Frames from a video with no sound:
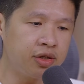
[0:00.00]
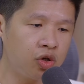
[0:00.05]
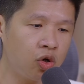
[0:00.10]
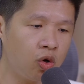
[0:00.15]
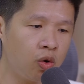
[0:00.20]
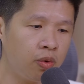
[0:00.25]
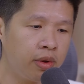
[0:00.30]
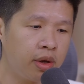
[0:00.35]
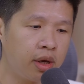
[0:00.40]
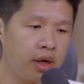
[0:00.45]

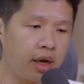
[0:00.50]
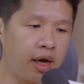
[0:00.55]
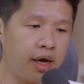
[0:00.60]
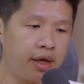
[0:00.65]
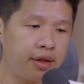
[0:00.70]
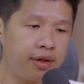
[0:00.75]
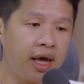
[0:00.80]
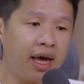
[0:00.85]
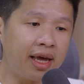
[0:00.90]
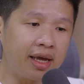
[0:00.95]
So,
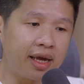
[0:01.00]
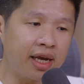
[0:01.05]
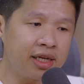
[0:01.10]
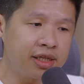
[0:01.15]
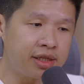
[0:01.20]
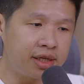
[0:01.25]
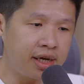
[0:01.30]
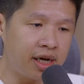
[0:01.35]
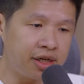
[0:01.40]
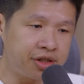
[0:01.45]
and that
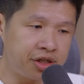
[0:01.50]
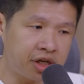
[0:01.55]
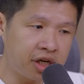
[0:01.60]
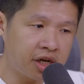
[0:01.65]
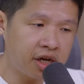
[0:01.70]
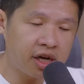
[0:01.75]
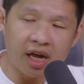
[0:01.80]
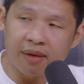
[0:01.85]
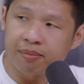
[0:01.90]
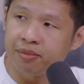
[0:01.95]
STI actually
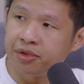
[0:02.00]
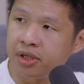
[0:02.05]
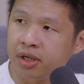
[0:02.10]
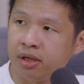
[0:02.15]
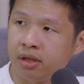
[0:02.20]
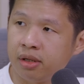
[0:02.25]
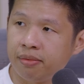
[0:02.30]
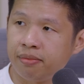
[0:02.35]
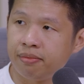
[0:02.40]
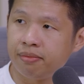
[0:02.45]

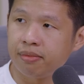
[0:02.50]
capture